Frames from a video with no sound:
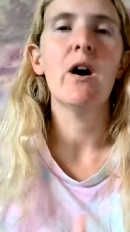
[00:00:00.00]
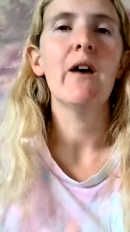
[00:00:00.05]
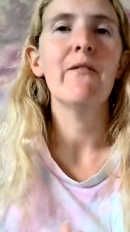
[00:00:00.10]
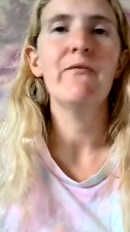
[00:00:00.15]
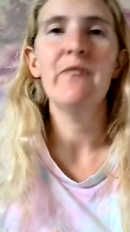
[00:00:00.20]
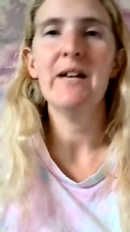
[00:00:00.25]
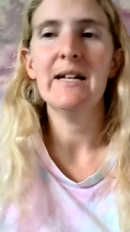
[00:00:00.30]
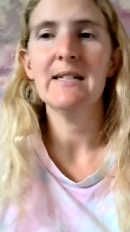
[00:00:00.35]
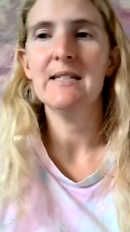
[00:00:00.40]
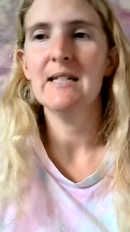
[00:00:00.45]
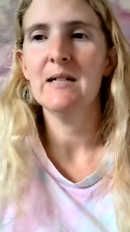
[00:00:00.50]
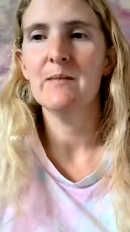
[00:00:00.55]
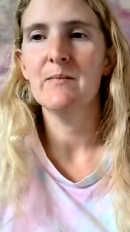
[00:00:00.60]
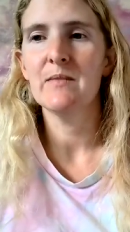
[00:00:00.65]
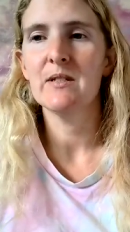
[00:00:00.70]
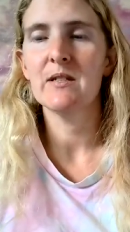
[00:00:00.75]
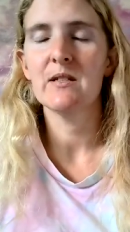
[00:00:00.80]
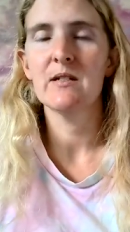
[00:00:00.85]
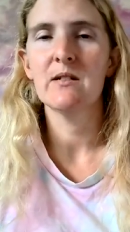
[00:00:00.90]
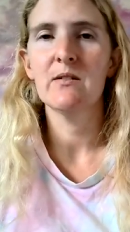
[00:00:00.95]

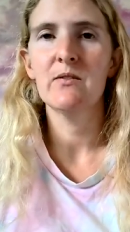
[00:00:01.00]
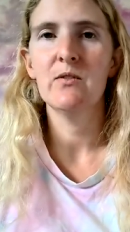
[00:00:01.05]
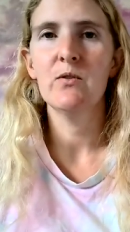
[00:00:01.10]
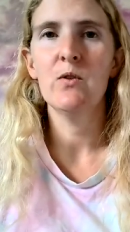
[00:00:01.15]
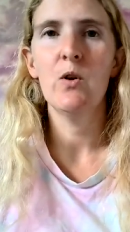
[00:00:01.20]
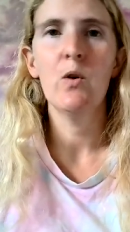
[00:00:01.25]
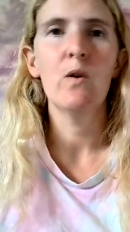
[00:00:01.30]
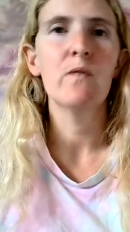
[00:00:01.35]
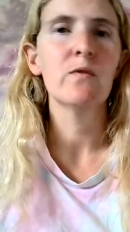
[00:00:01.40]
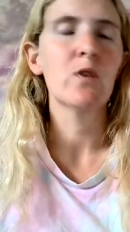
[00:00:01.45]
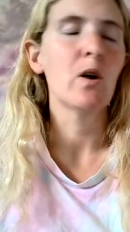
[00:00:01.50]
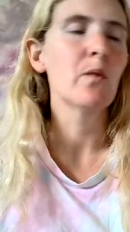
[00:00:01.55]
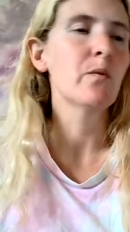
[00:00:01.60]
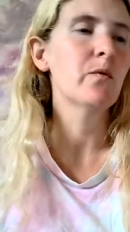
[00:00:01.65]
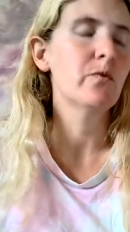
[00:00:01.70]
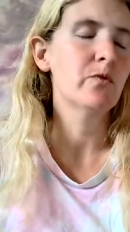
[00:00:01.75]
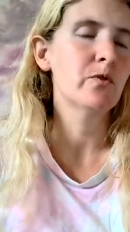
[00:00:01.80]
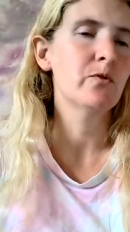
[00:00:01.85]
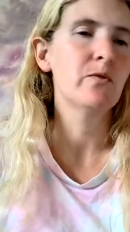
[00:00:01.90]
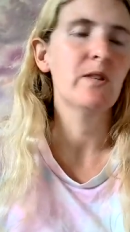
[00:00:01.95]
victims who have gone
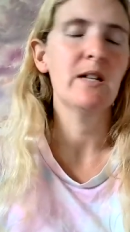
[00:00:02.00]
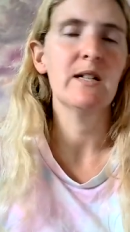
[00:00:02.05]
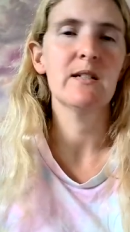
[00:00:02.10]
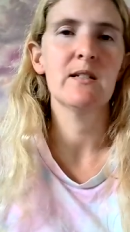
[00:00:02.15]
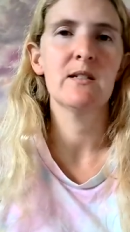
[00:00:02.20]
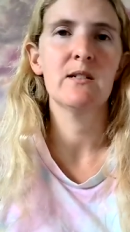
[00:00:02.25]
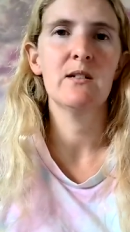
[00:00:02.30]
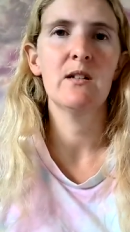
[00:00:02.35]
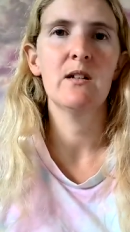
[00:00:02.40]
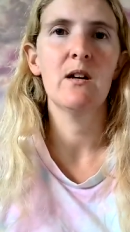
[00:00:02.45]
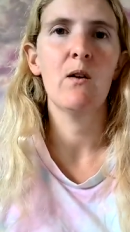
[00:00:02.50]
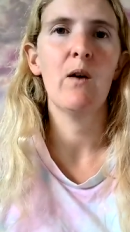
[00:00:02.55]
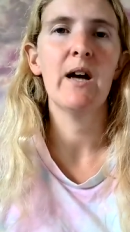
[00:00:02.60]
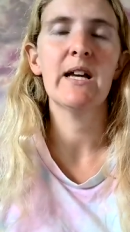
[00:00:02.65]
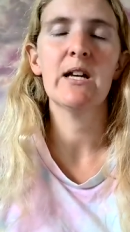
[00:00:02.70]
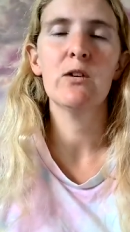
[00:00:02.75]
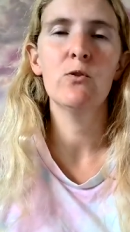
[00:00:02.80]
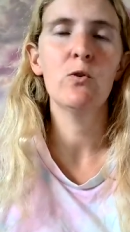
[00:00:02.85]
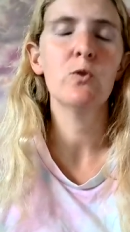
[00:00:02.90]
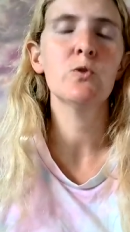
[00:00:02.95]
through this you know I
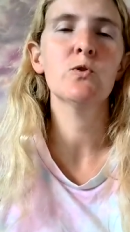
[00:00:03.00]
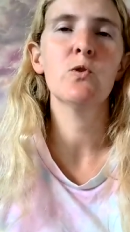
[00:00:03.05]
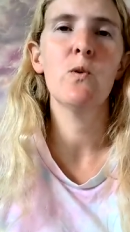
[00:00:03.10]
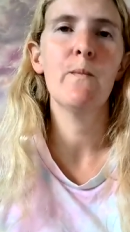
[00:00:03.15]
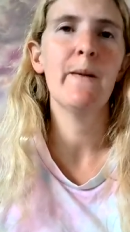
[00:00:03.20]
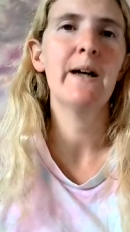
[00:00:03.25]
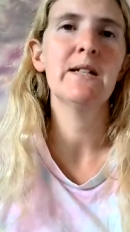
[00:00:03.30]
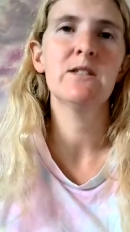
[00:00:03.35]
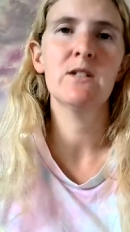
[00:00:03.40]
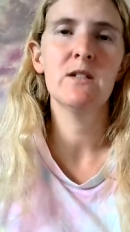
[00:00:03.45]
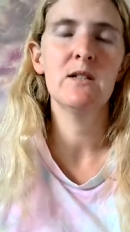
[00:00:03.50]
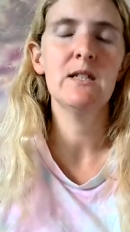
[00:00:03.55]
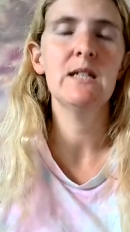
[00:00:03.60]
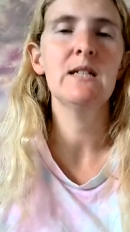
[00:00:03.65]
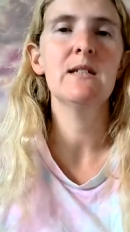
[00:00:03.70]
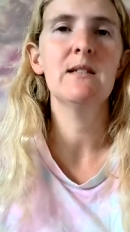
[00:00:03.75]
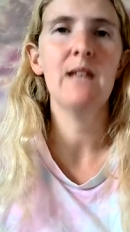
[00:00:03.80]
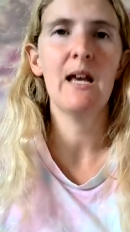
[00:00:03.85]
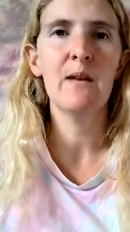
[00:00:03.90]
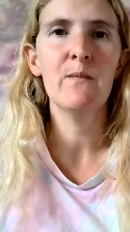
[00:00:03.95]
can also imagine
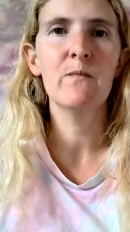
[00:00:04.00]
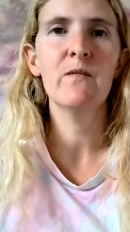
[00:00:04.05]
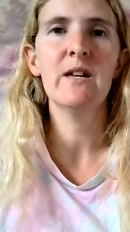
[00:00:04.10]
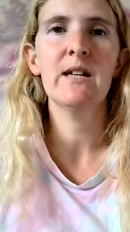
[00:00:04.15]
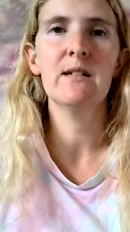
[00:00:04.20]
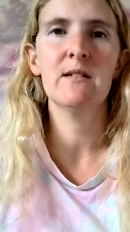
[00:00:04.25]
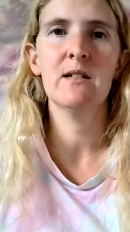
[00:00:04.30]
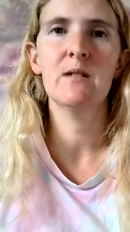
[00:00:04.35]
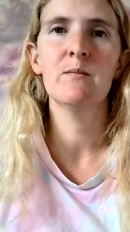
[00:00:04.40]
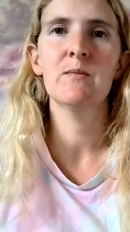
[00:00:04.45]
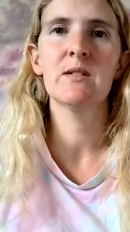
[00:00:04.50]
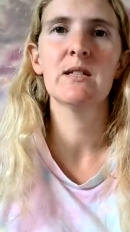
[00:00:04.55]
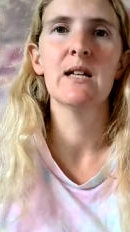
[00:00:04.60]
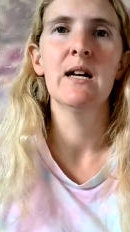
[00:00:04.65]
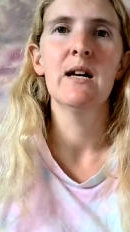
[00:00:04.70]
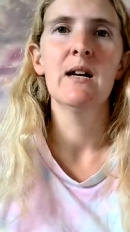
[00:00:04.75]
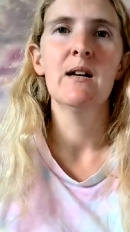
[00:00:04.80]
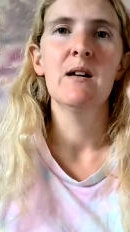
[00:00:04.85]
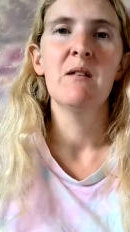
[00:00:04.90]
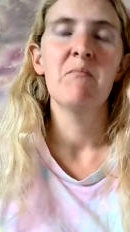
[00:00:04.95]
these same victims
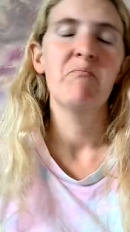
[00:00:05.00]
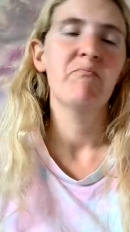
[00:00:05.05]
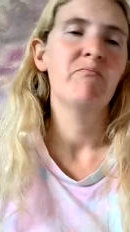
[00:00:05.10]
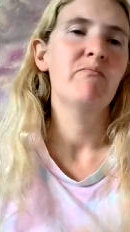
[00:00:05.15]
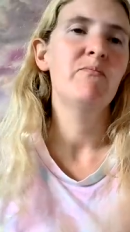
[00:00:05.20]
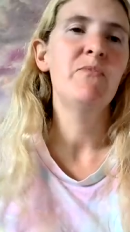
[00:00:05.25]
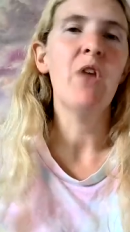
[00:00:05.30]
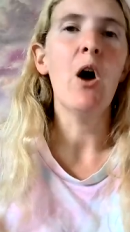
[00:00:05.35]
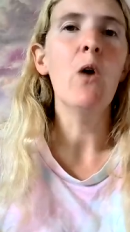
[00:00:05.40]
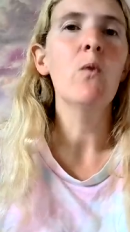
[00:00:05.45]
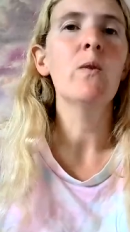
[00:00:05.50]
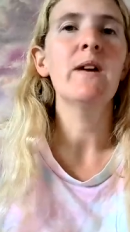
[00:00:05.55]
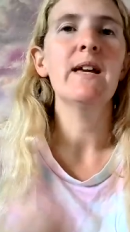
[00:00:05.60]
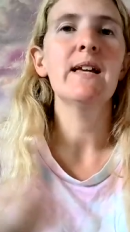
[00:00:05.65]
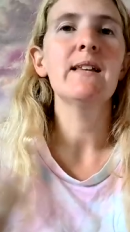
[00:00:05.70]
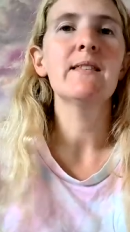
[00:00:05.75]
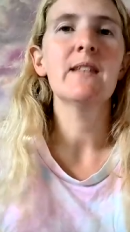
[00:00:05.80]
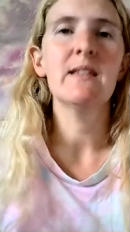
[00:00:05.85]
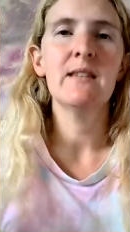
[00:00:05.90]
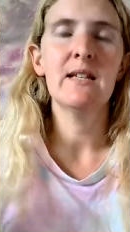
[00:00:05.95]

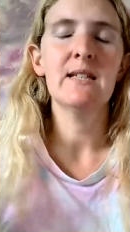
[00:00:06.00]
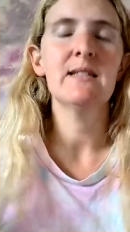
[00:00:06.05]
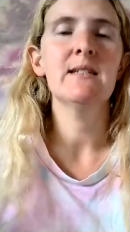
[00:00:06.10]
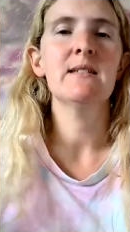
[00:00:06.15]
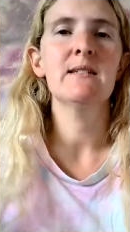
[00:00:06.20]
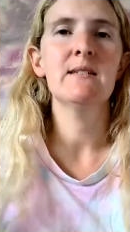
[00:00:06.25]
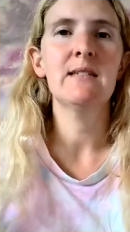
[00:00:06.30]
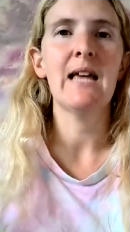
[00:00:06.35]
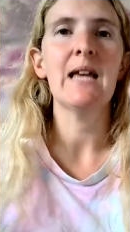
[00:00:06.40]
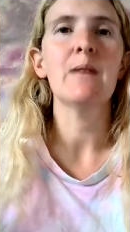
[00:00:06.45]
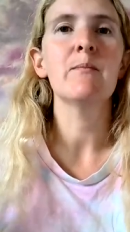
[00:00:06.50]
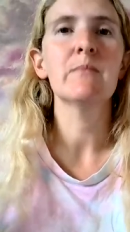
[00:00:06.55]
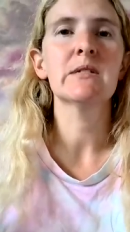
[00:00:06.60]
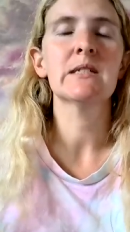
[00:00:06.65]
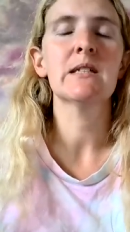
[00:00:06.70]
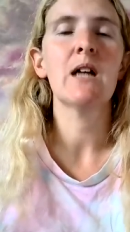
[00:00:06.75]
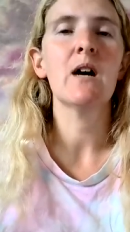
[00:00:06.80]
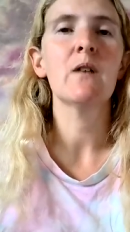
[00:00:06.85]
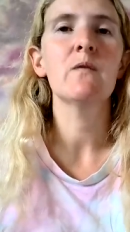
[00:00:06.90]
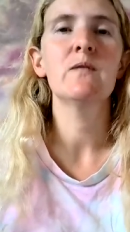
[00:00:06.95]
knowing that this same
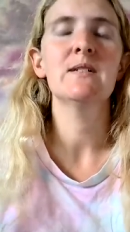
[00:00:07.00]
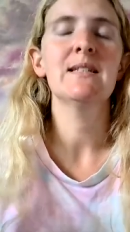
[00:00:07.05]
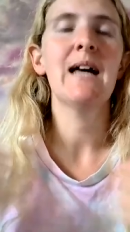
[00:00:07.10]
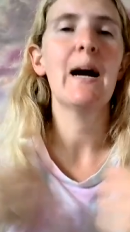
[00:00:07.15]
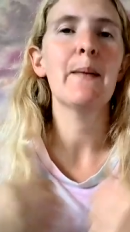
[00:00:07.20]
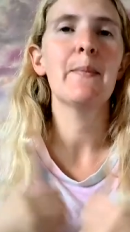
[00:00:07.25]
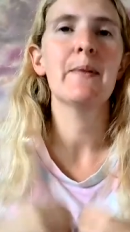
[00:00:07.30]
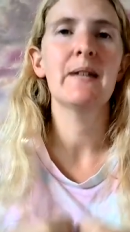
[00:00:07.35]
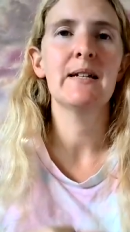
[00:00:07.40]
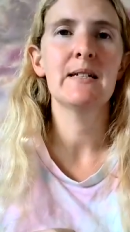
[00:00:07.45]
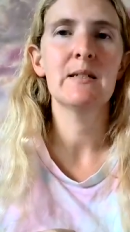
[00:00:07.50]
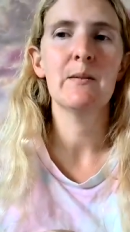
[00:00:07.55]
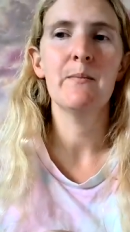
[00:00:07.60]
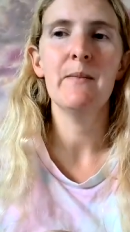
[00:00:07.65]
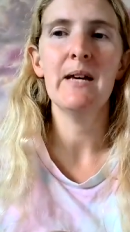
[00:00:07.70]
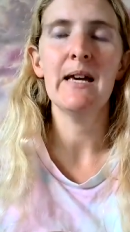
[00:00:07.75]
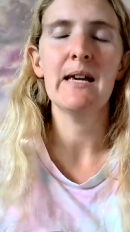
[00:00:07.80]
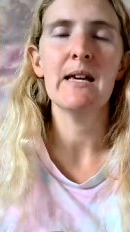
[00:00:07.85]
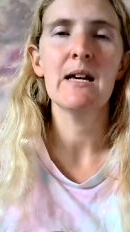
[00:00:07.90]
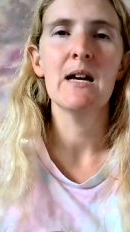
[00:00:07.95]
stuff is happening to
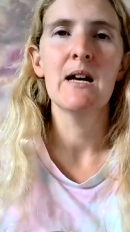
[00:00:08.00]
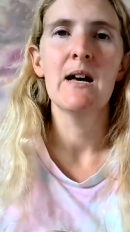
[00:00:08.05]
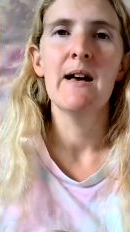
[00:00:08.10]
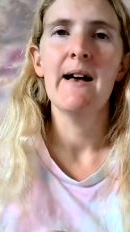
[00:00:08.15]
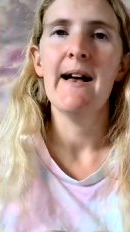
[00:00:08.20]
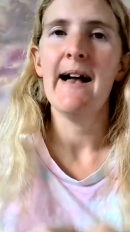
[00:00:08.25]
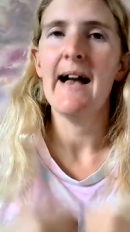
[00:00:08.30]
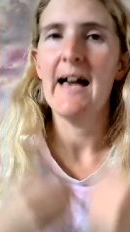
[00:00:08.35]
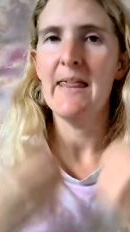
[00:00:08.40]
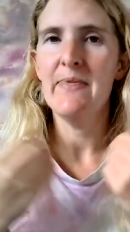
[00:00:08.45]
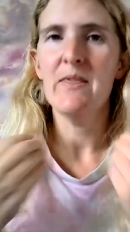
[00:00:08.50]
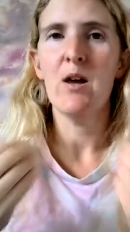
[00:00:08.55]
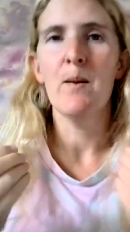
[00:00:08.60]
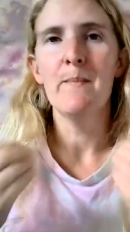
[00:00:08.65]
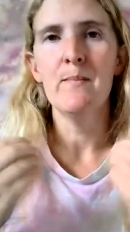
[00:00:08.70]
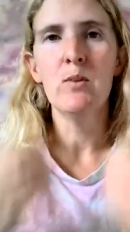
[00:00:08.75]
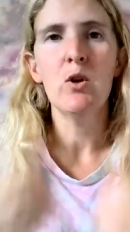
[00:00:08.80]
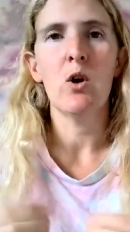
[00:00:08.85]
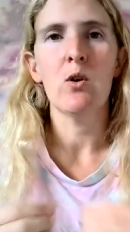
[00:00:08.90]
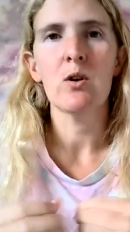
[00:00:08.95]
me and
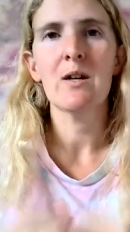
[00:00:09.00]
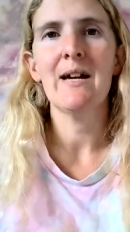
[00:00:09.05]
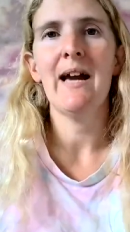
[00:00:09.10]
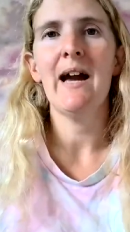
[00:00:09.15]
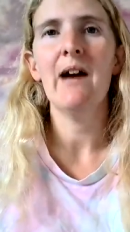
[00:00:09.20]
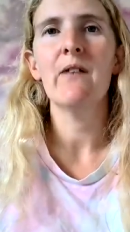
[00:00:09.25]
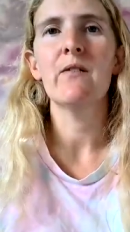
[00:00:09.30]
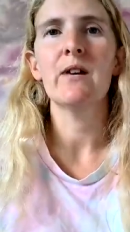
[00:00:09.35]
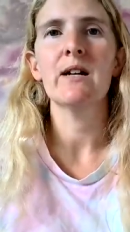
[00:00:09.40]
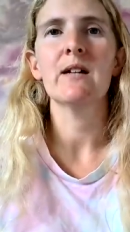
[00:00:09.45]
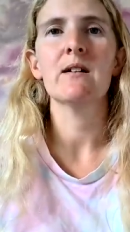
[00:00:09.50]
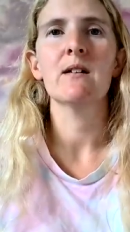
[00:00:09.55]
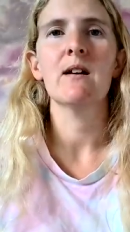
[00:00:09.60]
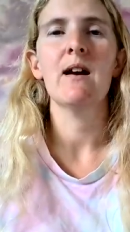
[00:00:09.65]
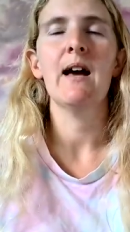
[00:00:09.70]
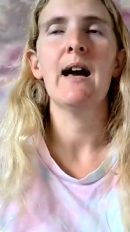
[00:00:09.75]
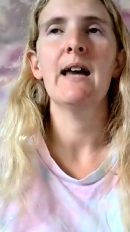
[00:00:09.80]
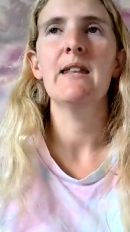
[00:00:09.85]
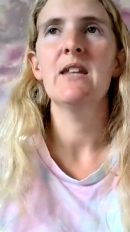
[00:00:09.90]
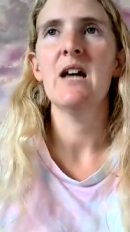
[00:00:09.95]
them not caring
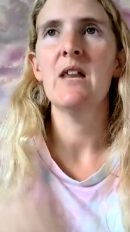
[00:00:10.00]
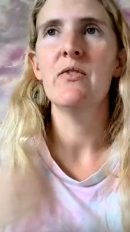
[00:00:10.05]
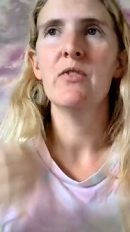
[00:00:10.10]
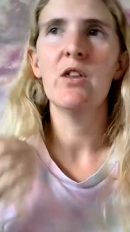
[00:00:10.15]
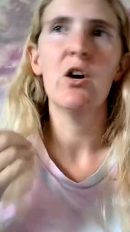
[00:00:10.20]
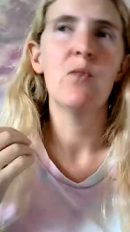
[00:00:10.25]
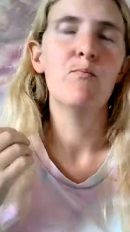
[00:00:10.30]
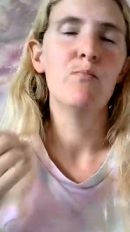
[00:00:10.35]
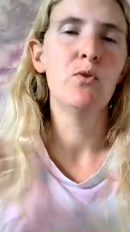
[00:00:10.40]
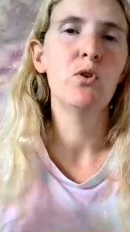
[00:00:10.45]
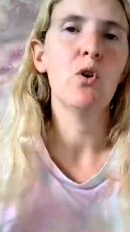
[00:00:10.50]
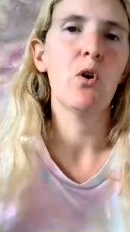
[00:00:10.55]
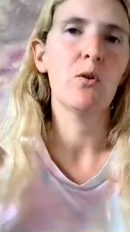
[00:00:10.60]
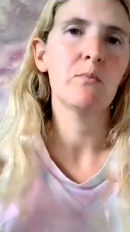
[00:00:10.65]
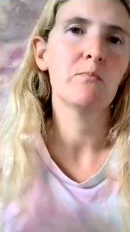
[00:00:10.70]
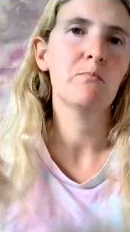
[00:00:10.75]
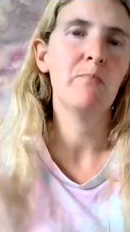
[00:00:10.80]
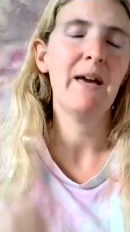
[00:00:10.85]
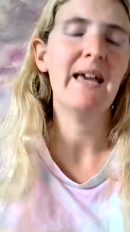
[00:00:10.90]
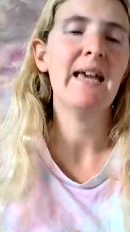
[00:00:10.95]
and, and them
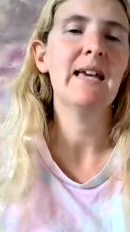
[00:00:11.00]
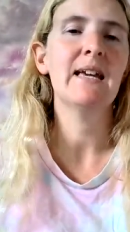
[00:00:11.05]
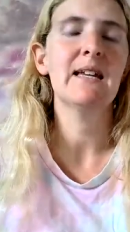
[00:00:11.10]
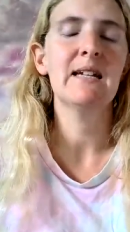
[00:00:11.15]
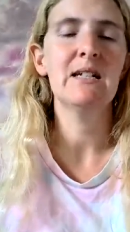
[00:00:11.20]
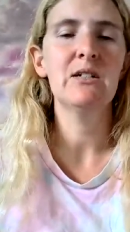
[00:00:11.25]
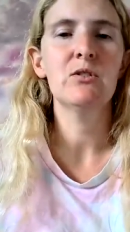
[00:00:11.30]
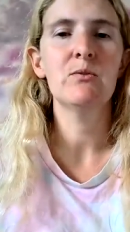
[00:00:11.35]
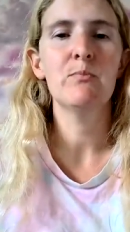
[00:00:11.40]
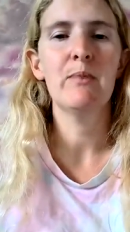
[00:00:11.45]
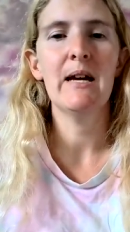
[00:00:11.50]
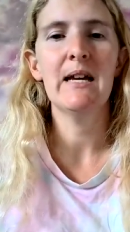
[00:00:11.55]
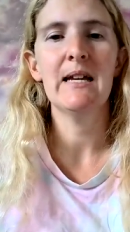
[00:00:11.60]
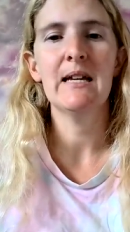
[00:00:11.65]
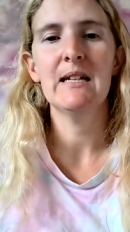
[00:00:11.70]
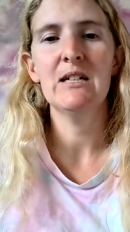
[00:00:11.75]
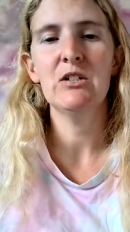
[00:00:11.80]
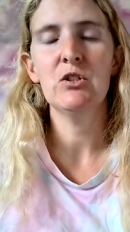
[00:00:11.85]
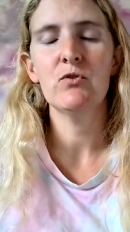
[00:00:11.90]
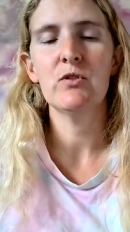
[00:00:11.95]
not paying an in,
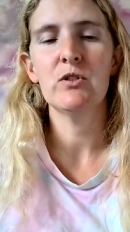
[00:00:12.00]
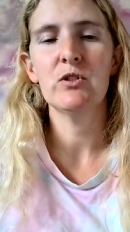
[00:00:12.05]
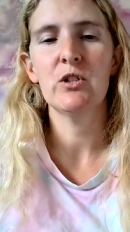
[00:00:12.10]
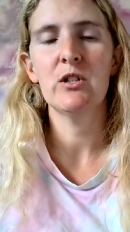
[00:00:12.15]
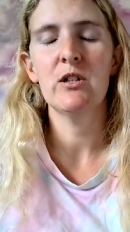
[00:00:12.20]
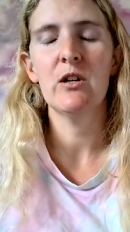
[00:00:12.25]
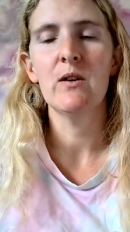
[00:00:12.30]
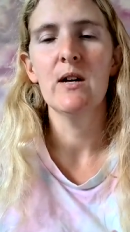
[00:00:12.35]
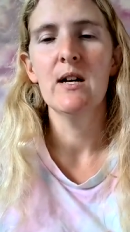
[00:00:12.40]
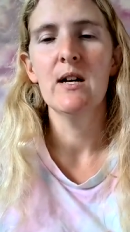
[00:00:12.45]
paying an interest you know